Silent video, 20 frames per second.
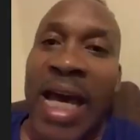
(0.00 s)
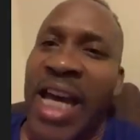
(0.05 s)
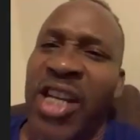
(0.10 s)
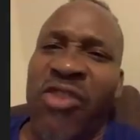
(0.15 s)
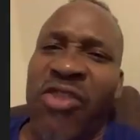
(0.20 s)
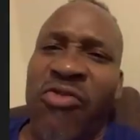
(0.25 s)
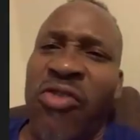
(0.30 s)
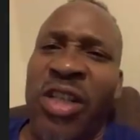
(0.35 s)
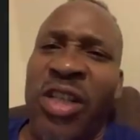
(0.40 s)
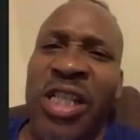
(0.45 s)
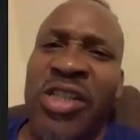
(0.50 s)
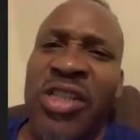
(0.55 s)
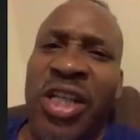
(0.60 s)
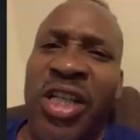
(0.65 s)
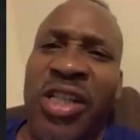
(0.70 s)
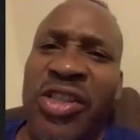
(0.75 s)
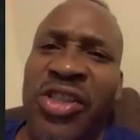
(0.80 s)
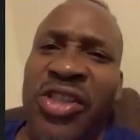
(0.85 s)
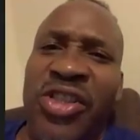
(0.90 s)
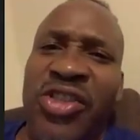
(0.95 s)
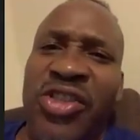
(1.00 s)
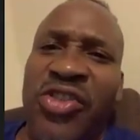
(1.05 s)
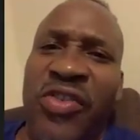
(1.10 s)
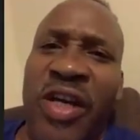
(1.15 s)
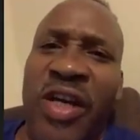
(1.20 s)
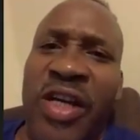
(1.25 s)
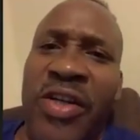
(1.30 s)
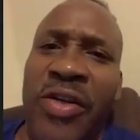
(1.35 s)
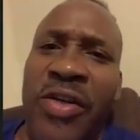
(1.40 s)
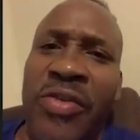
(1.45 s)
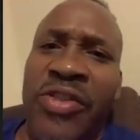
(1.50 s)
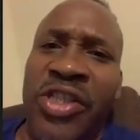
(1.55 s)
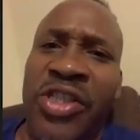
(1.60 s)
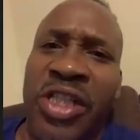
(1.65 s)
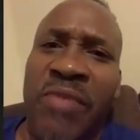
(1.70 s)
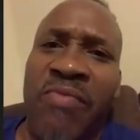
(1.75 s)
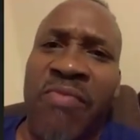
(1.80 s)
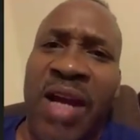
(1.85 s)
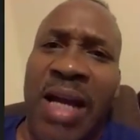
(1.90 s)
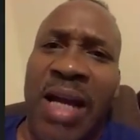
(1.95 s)
I had a really intelligent trainer,
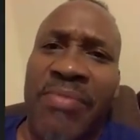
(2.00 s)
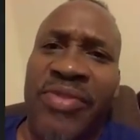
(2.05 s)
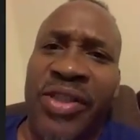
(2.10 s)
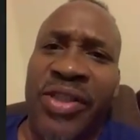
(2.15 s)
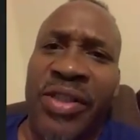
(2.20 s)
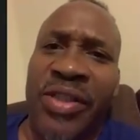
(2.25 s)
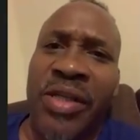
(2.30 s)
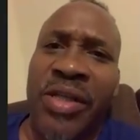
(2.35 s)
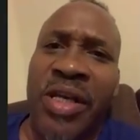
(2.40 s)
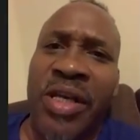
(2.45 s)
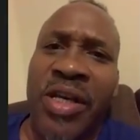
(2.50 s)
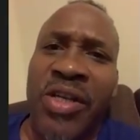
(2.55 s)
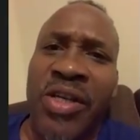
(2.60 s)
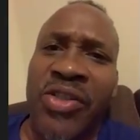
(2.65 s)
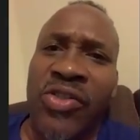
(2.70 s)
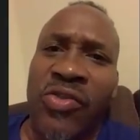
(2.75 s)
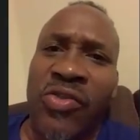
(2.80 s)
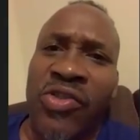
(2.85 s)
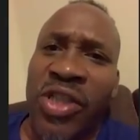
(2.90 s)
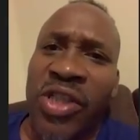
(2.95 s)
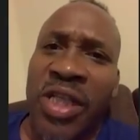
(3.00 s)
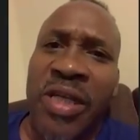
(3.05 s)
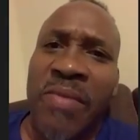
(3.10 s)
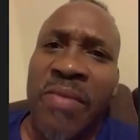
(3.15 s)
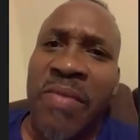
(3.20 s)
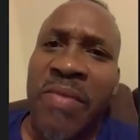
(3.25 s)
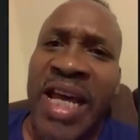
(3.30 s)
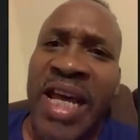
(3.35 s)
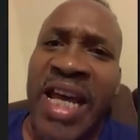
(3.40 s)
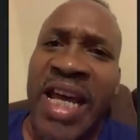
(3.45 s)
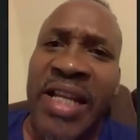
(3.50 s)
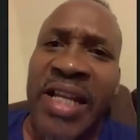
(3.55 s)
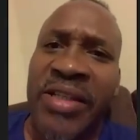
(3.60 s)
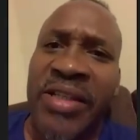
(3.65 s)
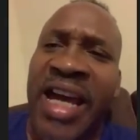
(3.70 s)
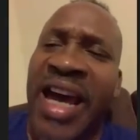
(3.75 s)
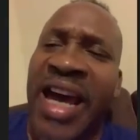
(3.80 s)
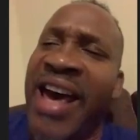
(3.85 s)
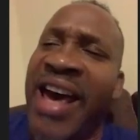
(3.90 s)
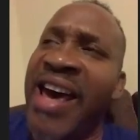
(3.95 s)
Slim Robinson. So Slim
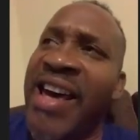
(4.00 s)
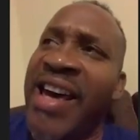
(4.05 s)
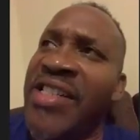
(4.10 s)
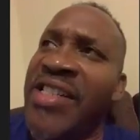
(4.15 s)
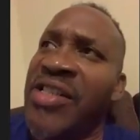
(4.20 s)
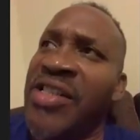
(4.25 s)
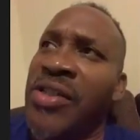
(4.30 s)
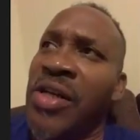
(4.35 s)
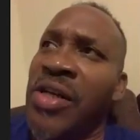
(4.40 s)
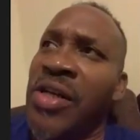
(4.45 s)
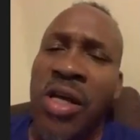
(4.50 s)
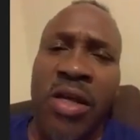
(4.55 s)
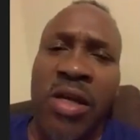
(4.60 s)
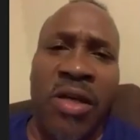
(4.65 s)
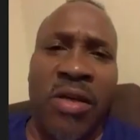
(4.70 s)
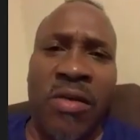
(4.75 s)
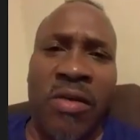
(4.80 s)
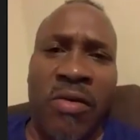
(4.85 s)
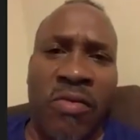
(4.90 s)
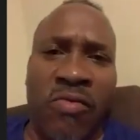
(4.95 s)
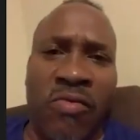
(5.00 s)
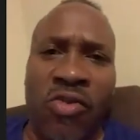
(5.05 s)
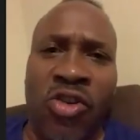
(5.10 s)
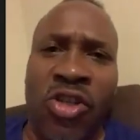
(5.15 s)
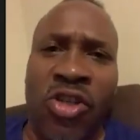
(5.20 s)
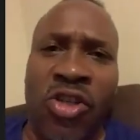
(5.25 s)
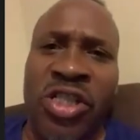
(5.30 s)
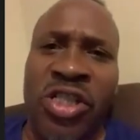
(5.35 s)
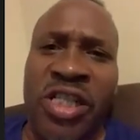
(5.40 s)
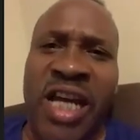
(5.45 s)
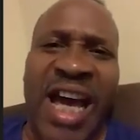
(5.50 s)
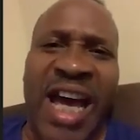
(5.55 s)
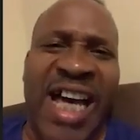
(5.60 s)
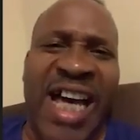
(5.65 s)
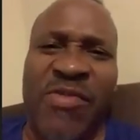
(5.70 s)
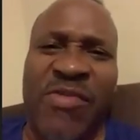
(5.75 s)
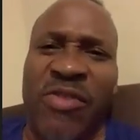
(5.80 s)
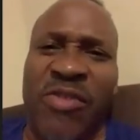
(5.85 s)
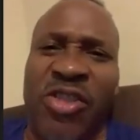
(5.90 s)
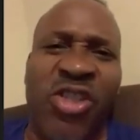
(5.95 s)
had good
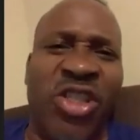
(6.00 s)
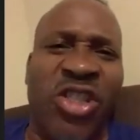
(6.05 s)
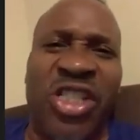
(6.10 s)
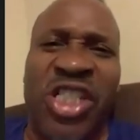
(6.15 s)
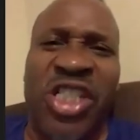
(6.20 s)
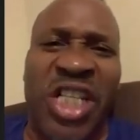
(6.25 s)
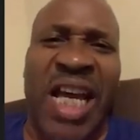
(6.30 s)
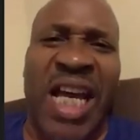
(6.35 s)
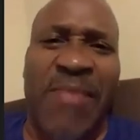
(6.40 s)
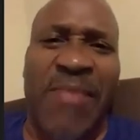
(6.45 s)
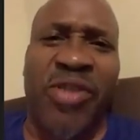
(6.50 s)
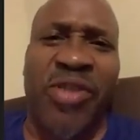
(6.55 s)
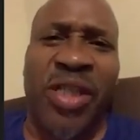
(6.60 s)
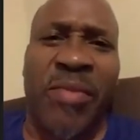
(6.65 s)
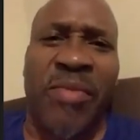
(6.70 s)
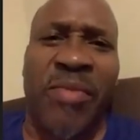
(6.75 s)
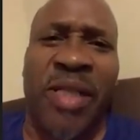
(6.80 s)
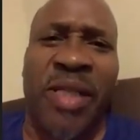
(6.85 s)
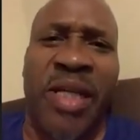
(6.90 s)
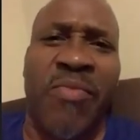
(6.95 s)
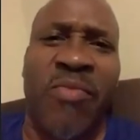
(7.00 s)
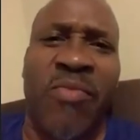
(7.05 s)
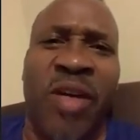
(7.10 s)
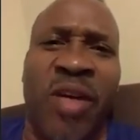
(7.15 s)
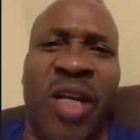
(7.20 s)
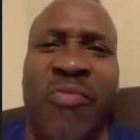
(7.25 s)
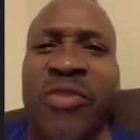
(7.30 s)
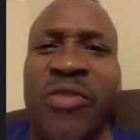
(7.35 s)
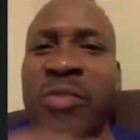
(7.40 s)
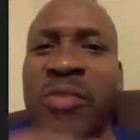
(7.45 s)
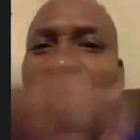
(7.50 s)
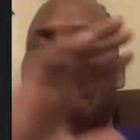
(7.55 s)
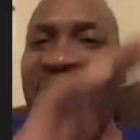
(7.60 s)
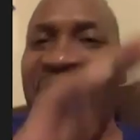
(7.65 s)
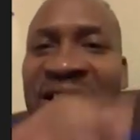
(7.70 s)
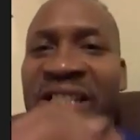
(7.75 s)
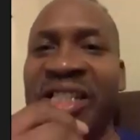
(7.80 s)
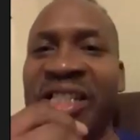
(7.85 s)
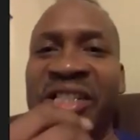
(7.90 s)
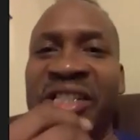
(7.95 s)
guys with good jabs coming in. Man, I was
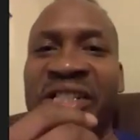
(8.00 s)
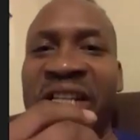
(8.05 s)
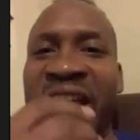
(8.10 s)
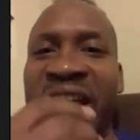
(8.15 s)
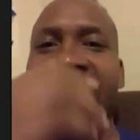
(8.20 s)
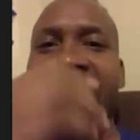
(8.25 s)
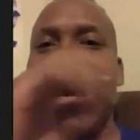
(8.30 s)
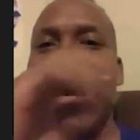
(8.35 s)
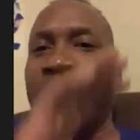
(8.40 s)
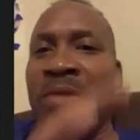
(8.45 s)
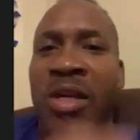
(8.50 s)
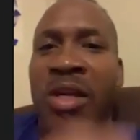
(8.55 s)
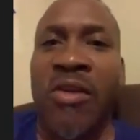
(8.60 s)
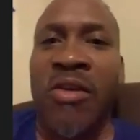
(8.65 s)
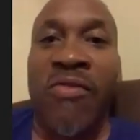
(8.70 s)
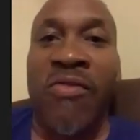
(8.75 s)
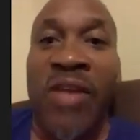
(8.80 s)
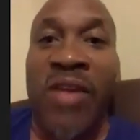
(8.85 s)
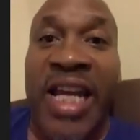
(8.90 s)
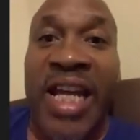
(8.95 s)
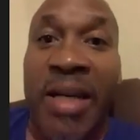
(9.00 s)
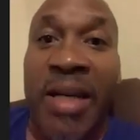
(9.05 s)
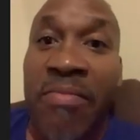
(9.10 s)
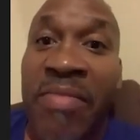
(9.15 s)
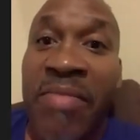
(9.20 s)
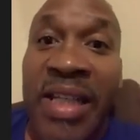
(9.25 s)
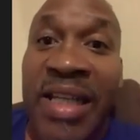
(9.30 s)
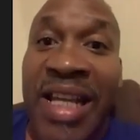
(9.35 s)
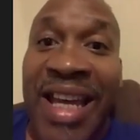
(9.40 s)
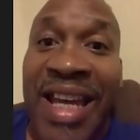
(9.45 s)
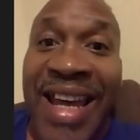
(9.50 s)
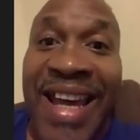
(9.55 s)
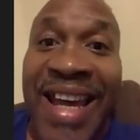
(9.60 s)
blocking his jab for like a month and a